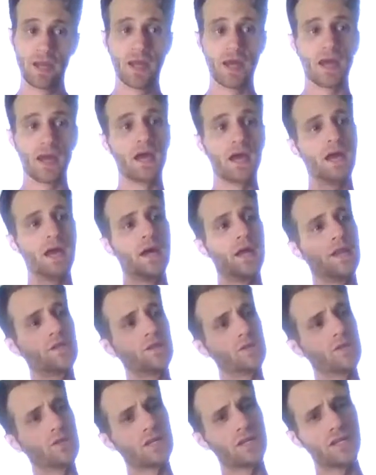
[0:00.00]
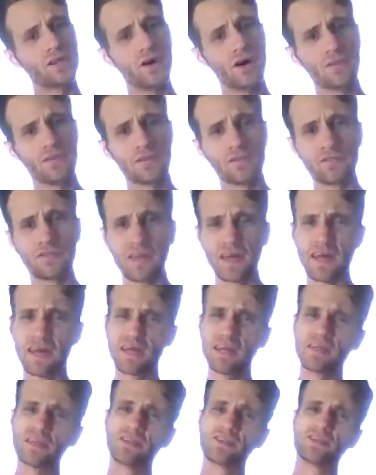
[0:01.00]
And look at all the
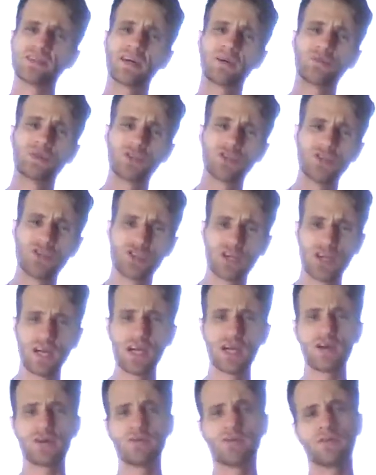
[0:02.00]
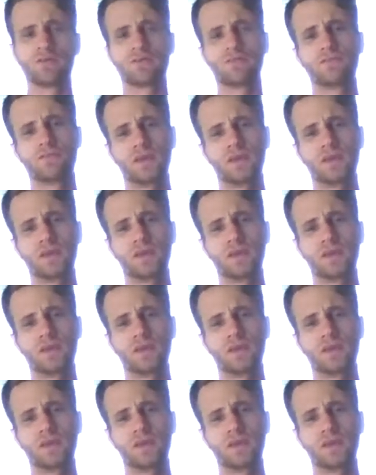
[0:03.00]
things that we share on